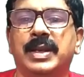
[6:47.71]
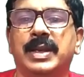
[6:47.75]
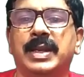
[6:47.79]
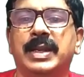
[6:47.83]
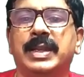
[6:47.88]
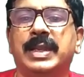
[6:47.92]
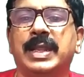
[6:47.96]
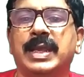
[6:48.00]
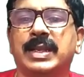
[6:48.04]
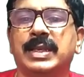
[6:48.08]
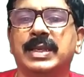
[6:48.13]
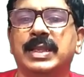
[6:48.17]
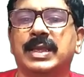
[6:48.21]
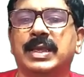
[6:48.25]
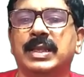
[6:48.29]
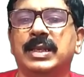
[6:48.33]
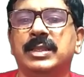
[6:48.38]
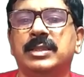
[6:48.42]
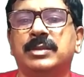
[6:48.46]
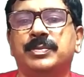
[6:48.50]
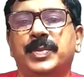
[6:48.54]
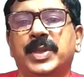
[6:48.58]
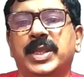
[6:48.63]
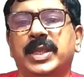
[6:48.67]
Technically
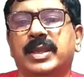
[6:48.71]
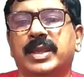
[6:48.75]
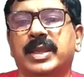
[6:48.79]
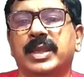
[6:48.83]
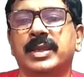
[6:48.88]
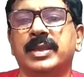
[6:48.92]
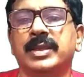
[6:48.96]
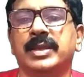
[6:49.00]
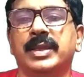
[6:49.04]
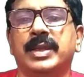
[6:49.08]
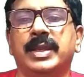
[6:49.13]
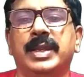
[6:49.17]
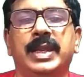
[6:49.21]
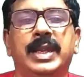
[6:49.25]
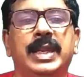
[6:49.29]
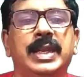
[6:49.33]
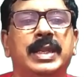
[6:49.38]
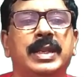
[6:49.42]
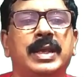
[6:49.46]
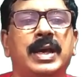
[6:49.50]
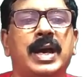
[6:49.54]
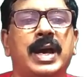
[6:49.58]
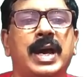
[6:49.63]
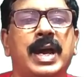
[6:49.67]
speaking, it
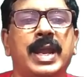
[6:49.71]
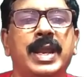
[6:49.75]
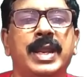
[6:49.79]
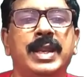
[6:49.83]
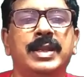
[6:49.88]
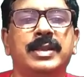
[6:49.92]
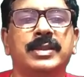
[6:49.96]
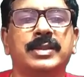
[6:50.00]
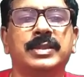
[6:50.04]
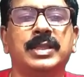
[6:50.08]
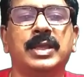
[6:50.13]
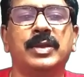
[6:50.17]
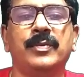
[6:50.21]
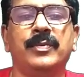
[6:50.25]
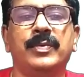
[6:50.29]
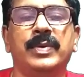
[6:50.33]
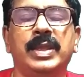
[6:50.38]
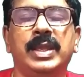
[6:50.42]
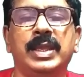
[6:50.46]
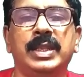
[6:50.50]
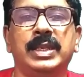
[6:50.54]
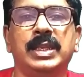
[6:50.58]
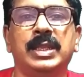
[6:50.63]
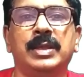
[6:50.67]
hides the
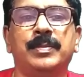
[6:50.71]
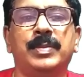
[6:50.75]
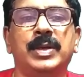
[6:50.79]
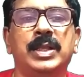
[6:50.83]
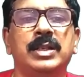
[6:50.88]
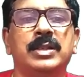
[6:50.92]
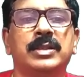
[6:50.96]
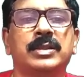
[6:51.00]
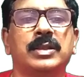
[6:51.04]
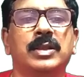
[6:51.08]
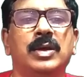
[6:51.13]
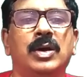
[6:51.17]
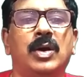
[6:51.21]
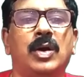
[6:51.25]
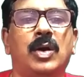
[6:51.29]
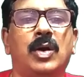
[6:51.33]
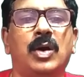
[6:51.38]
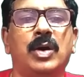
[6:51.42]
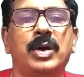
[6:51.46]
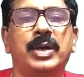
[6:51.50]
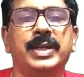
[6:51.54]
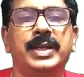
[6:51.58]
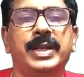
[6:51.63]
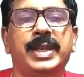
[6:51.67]
variables
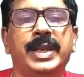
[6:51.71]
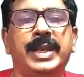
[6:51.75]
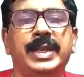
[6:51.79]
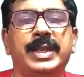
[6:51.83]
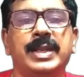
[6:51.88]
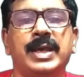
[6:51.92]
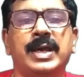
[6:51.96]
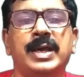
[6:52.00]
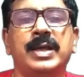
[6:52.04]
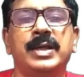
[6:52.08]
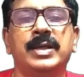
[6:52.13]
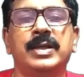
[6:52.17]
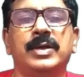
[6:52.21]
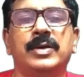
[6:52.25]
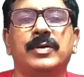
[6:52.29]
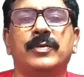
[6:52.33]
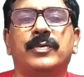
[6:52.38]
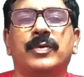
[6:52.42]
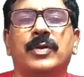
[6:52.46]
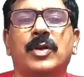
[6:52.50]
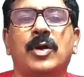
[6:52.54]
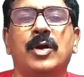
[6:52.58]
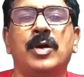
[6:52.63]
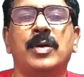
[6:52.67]
or data
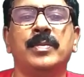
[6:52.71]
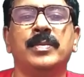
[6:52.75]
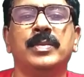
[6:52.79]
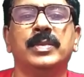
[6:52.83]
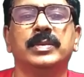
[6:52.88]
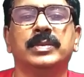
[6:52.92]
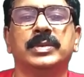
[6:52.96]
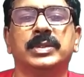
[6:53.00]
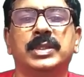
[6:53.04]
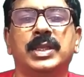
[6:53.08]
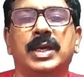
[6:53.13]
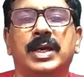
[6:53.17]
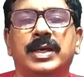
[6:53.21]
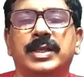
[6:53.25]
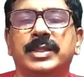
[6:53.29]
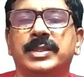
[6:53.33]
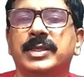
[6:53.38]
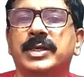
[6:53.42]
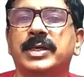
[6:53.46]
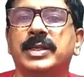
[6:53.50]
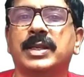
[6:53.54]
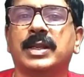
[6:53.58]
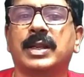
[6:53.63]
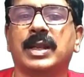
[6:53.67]
from the
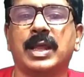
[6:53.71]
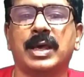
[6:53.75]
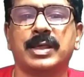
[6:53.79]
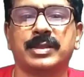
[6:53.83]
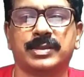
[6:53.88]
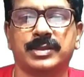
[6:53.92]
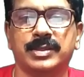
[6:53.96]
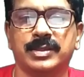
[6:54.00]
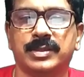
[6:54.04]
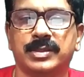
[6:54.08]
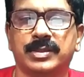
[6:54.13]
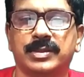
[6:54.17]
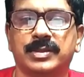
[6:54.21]
other classes.